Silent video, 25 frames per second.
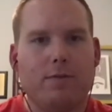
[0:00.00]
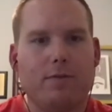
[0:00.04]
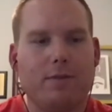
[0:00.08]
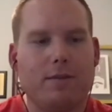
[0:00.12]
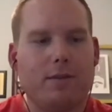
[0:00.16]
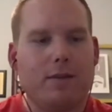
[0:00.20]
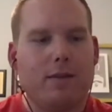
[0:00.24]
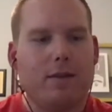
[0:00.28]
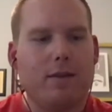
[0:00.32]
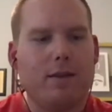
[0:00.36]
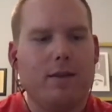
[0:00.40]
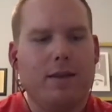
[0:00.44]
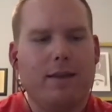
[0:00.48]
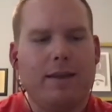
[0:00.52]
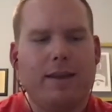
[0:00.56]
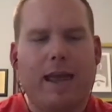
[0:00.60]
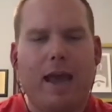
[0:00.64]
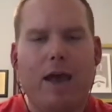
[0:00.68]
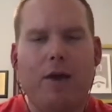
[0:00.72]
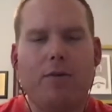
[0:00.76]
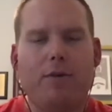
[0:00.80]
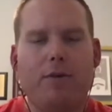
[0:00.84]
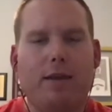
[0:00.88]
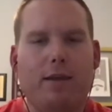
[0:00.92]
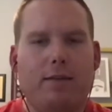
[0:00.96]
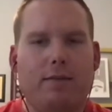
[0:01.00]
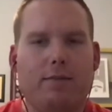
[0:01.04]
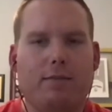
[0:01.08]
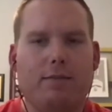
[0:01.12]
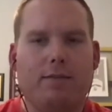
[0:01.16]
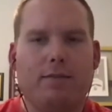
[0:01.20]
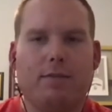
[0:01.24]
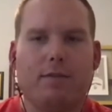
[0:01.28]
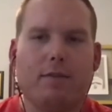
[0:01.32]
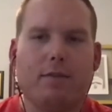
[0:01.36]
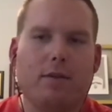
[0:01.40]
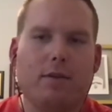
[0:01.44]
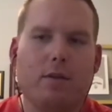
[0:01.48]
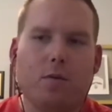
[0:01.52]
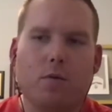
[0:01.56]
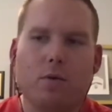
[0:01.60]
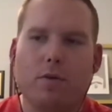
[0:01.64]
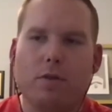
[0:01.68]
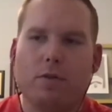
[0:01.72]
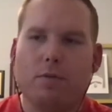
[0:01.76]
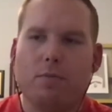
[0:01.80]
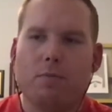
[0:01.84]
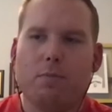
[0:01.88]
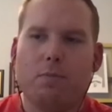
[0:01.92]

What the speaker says: And nowadays, with